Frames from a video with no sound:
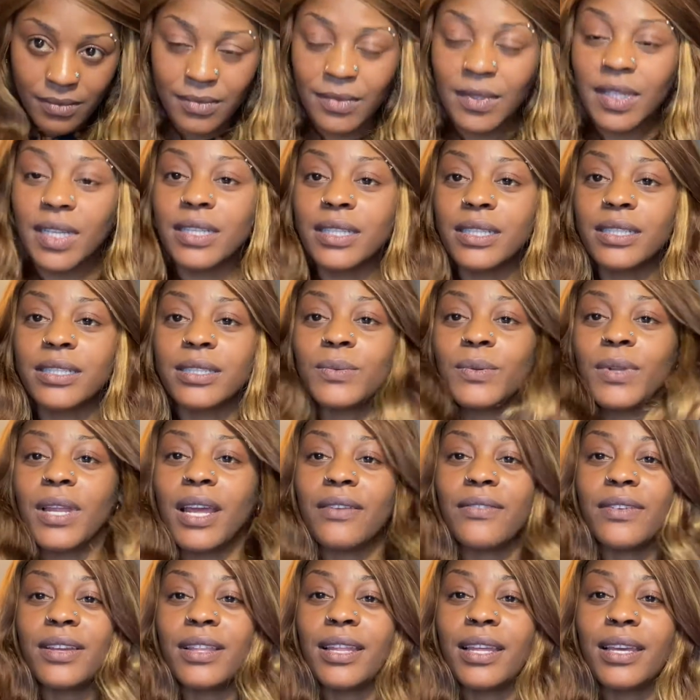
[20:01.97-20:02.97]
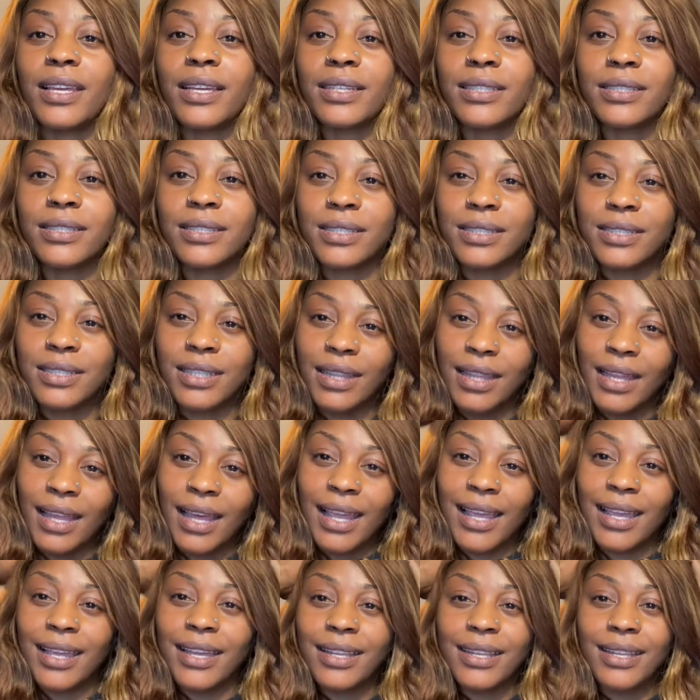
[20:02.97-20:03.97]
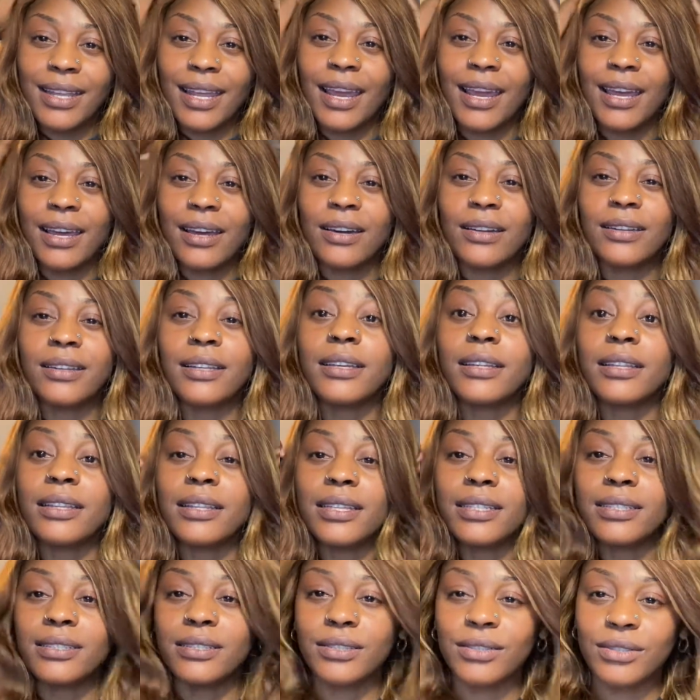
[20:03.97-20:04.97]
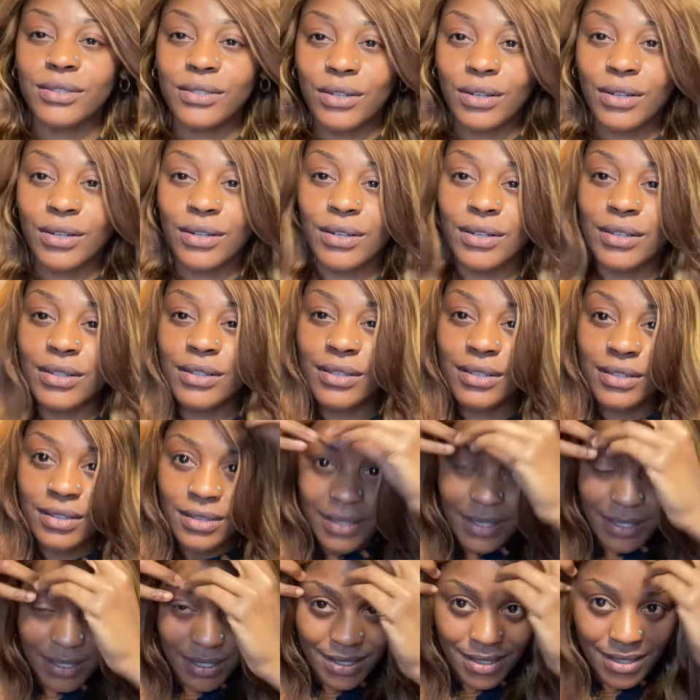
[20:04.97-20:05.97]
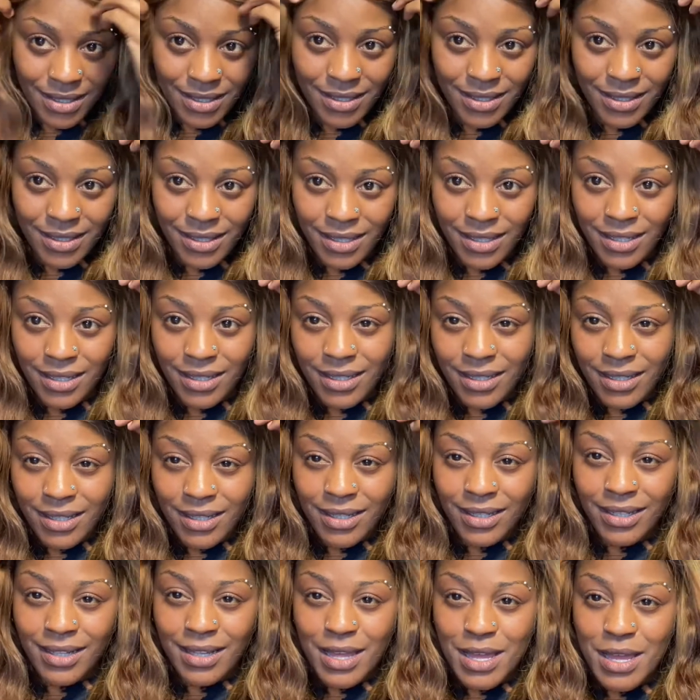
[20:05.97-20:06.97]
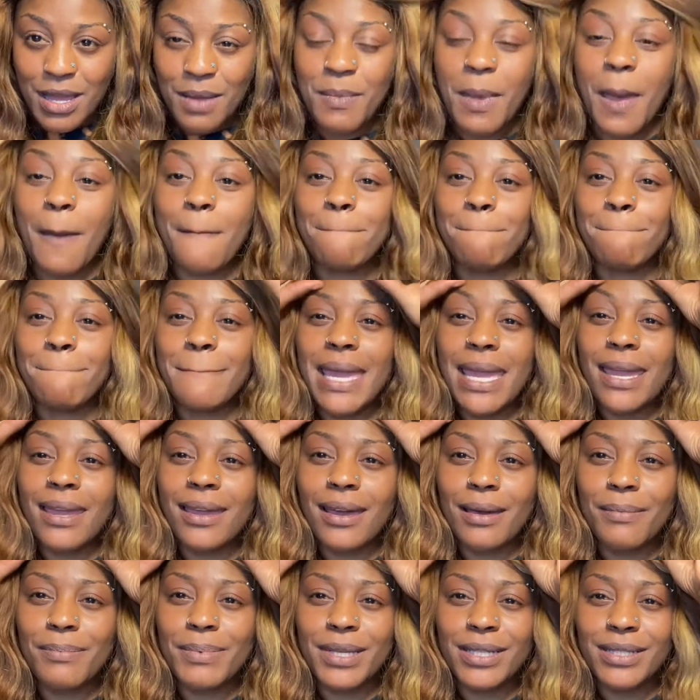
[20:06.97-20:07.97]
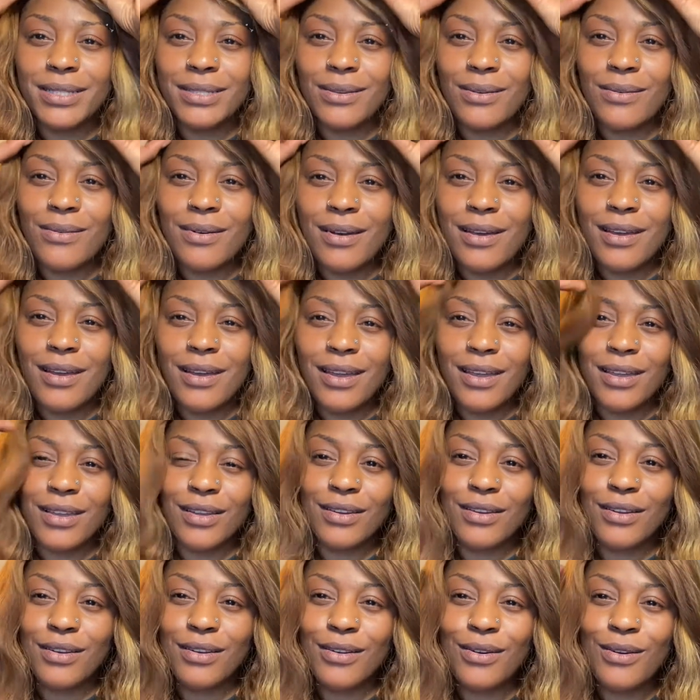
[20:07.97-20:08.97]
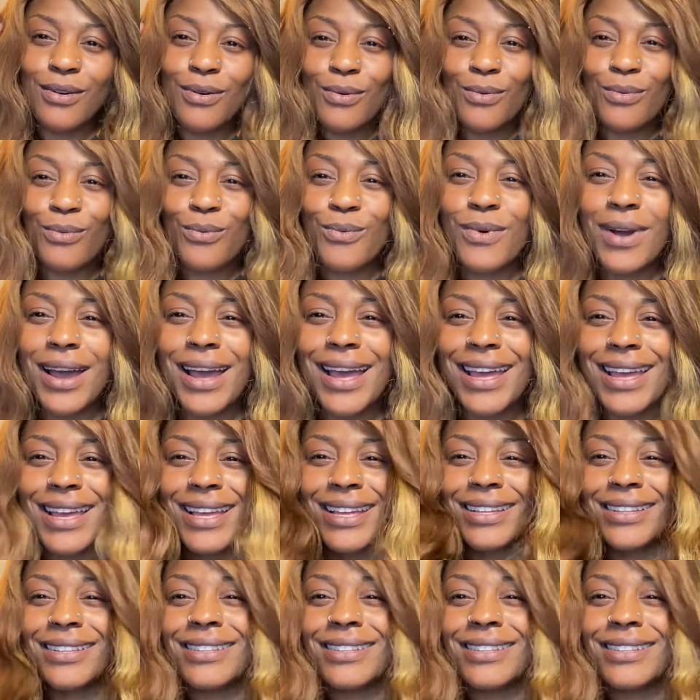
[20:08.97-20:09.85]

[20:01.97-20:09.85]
This one, everything is just laid down, and this is curled, and My makeup is on, girl. What?